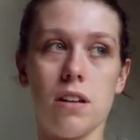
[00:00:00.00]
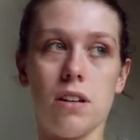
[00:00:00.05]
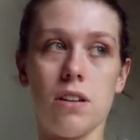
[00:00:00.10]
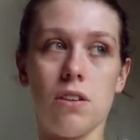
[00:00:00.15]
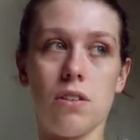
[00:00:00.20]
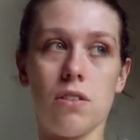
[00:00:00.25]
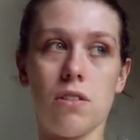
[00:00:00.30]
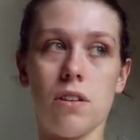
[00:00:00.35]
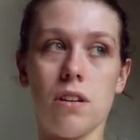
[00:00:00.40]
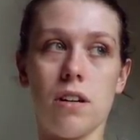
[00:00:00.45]

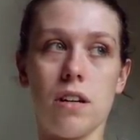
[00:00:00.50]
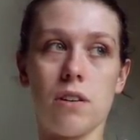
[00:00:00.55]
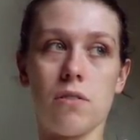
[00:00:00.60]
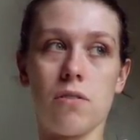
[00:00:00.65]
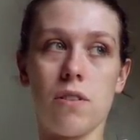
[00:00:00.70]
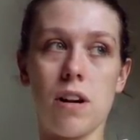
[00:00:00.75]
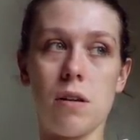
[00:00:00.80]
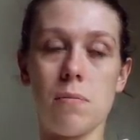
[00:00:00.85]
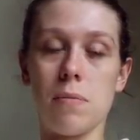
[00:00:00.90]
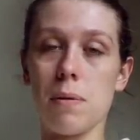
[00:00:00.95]
you're an
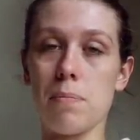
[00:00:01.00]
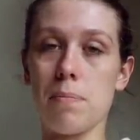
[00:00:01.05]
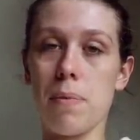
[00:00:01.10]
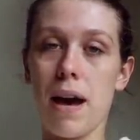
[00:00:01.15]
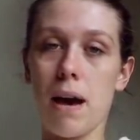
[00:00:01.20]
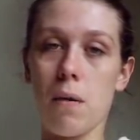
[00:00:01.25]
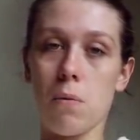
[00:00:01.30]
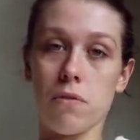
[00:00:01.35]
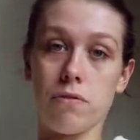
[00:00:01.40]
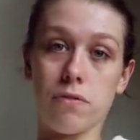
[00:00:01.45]
incredibly
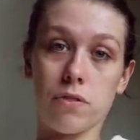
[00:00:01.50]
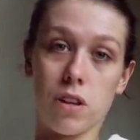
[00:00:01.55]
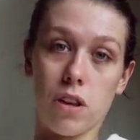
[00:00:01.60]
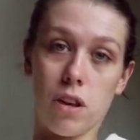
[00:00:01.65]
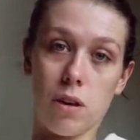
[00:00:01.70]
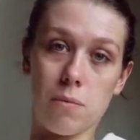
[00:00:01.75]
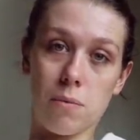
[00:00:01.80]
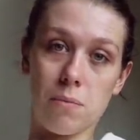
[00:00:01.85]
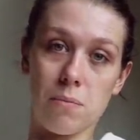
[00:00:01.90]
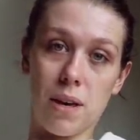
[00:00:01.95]
powerful
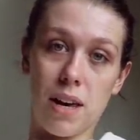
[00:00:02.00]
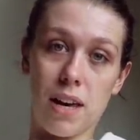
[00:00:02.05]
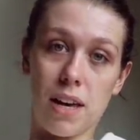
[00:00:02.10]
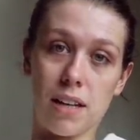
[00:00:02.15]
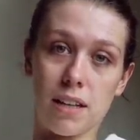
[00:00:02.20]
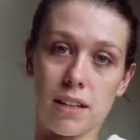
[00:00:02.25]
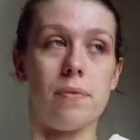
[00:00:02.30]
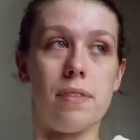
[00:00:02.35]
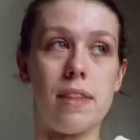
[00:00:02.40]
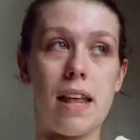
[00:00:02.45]
human
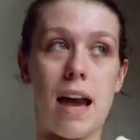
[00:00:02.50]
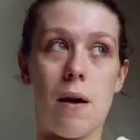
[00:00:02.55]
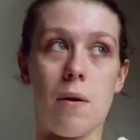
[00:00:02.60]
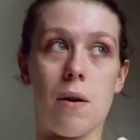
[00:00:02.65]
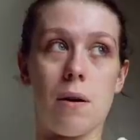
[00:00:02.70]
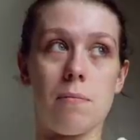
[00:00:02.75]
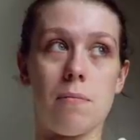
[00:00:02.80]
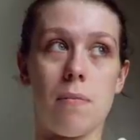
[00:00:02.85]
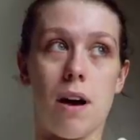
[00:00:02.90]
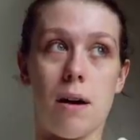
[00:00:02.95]
being. Now
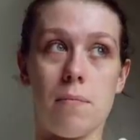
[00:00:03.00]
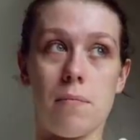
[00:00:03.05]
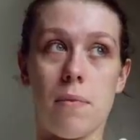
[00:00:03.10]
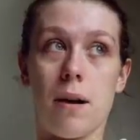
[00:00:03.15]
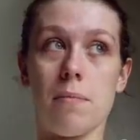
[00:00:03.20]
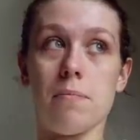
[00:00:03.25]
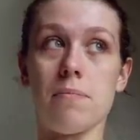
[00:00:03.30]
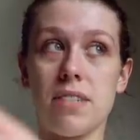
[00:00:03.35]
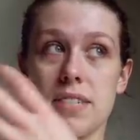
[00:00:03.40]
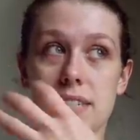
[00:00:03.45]

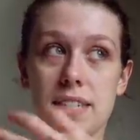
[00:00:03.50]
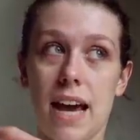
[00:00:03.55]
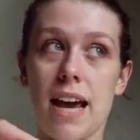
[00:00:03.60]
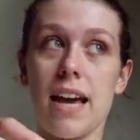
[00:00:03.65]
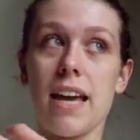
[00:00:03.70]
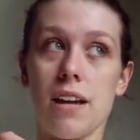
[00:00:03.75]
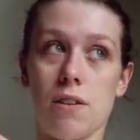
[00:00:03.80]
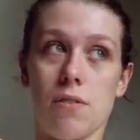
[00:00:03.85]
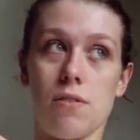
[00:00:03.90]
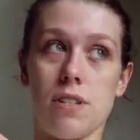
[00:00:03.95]
I'm sat
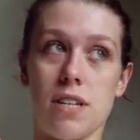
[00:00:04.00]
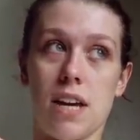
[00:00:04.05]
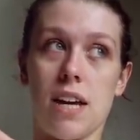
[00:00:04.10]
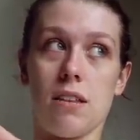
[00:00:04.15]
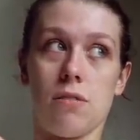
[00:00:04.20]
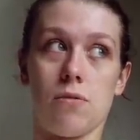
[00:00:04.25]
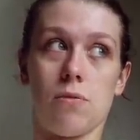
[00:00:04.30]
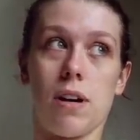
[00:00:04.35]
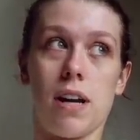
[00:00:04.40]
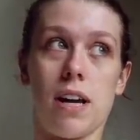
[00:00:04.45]
here on day
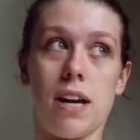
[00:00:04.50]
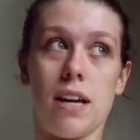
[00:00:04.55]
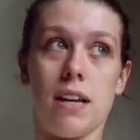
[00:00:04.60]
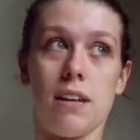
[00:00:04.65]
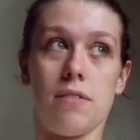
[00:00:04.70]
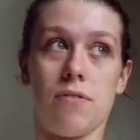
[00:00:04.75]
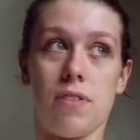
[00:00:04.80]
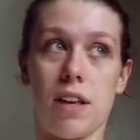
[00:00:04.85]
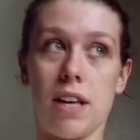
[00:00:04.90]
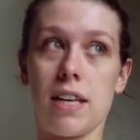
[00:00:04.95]
3
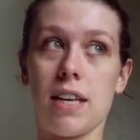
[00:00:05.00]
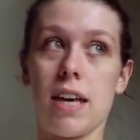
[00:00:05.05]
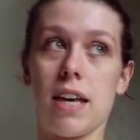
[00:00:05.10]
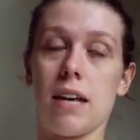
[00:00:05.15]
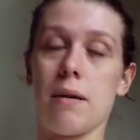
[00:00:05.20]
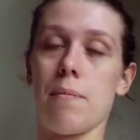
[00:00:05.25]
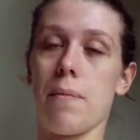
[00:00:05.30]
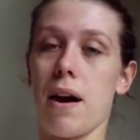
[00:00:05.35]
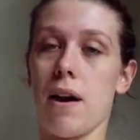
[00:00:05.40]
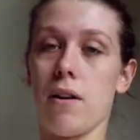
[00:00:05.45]

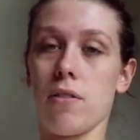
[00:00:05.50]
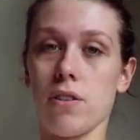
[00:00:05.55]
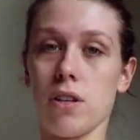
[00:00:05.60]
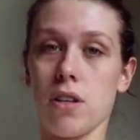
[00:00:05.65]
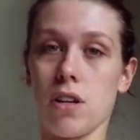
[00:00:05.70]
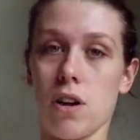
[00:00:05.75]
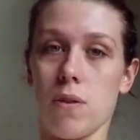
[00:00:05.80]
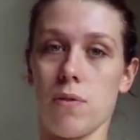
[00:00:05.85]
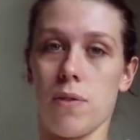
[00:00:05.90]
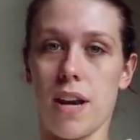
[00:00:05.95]
thinking about, you
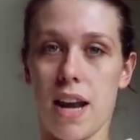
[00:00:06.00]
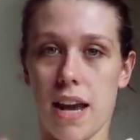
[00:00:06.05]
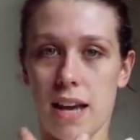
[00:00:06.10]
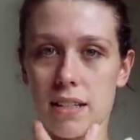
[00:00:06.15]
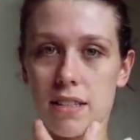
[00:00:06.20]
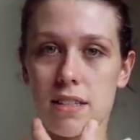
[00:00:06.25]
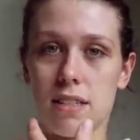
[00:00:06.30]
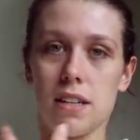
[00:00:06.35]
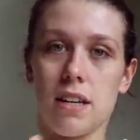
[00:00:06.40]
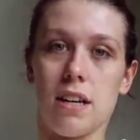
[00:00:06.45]
know, the
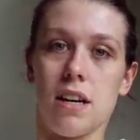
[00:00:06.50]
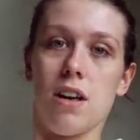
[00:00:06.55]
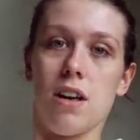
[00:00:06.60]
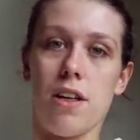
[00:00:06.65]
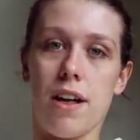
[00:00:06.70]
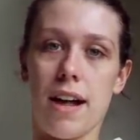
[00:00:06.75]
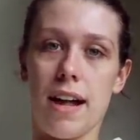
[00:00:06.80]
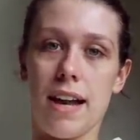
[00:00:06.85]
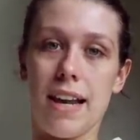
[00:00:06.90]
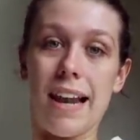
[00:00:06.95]
next
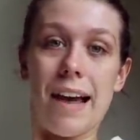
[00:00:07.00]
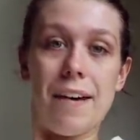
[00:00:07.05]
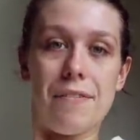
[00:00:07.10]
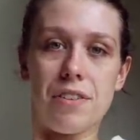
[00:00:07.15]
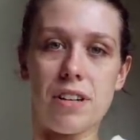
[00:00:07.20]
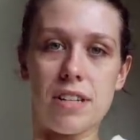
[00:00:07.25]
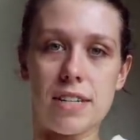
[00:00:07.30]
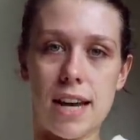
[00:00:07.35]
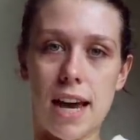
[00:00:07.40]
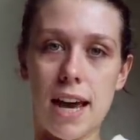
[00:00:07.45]

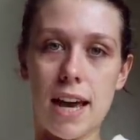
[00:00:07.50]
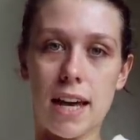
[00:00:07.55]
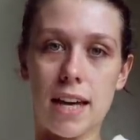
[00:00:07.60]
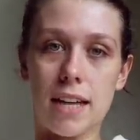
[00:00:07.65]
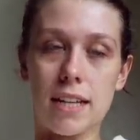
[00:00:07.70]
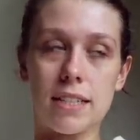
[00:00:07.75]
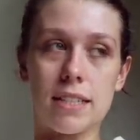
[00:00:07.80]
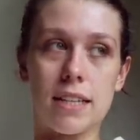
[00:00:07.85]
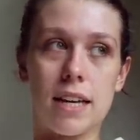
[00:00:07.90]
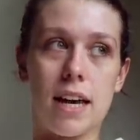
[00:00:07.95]
11
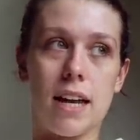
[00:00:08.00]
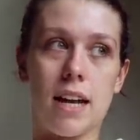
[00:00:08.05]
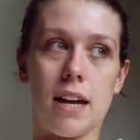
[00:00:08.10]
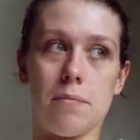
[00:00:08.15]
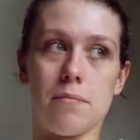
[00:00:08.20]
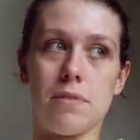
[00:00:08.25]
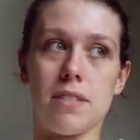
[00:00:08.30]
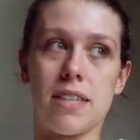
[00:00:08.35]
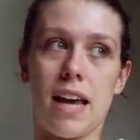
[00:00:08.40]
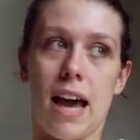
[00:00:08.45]
days, and
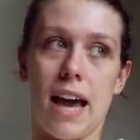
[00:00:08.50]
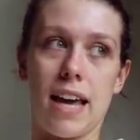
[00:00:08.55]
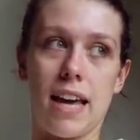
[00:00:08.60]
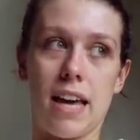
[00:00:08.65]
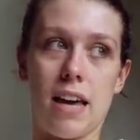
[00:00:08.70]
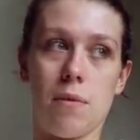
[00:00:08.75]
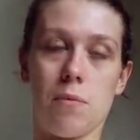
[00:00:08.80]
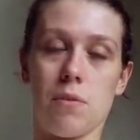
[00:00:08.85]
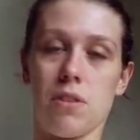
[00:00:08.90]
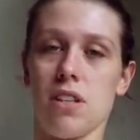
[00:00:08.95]
I'm sat
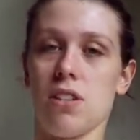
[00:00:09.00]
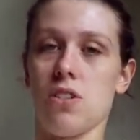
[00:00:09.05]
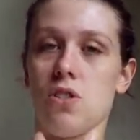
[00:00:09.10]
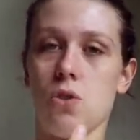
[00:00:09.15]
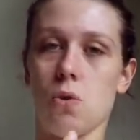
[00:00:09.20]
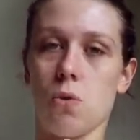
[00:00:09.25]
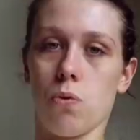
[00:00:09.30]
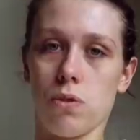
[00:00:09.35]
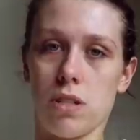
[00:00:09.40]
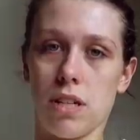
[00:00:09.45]
here with this
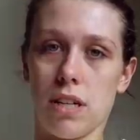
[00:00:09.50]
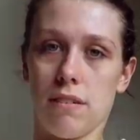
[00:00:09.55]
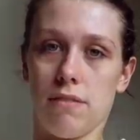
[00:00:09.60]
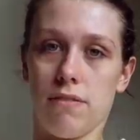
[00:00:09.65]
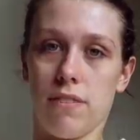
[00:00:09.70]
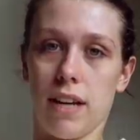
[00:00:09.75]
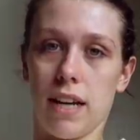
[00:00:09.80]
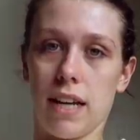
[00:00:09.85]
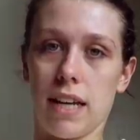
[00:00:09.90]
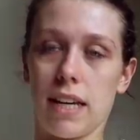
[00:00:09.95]
daunting
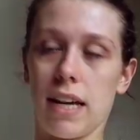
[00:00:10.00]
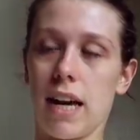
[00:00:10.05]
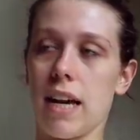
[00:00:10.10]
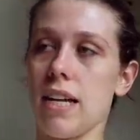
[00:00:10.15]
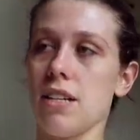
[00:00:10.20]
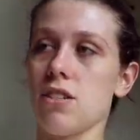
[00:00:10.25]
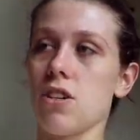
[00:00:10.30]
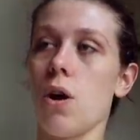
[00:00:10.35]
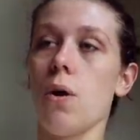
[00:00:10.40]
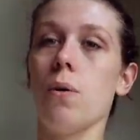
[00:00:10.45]
feeling, and
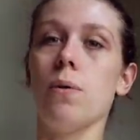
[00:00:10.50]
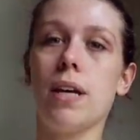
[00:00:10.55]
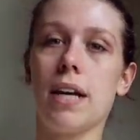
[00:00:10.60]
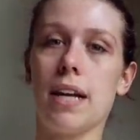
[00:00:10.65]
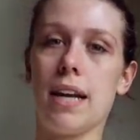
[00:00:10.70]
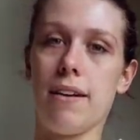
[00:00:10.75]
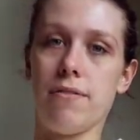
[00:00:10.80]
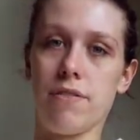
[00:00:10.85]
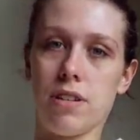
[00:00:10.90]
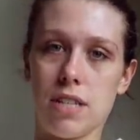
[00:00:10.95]
it's only
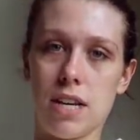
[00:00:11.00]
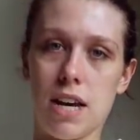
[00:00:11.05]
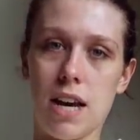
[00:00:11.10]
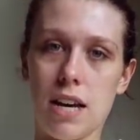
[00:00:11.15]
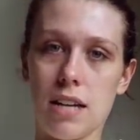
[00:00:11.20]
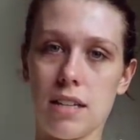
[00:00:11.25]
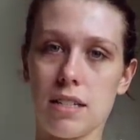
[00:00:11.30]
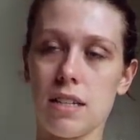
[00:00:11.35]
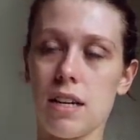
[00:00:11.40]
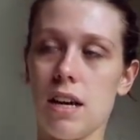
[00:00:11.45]
11
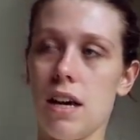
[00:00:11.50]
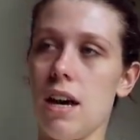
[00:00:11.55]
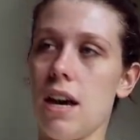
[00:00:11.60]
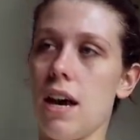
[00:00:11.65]
days.